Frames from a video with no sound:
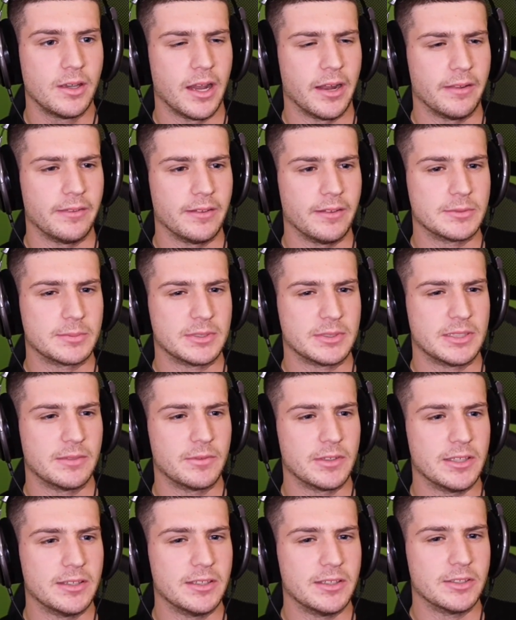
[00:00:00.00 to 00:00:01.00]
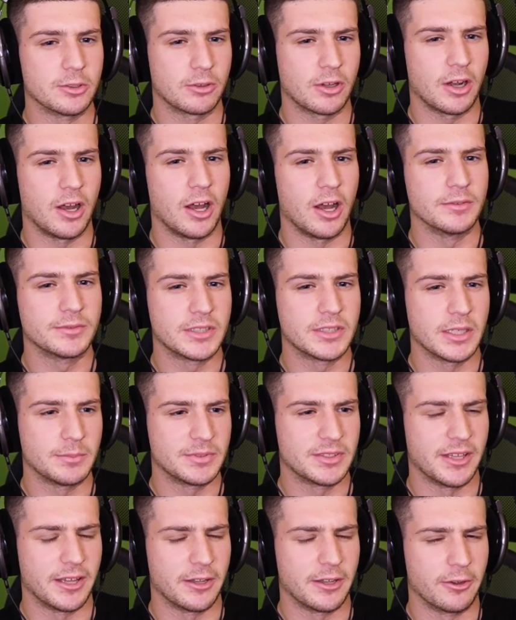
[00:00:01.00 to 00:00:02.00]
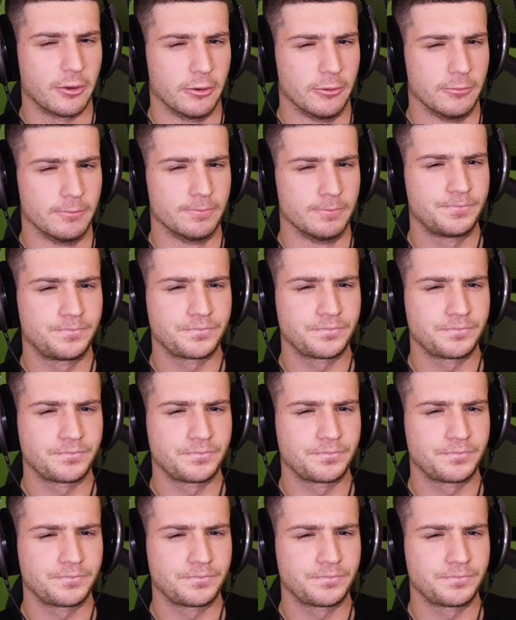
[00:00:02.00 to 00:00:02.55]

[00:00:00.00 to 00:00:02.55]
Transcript: I think specifically these are concepts that are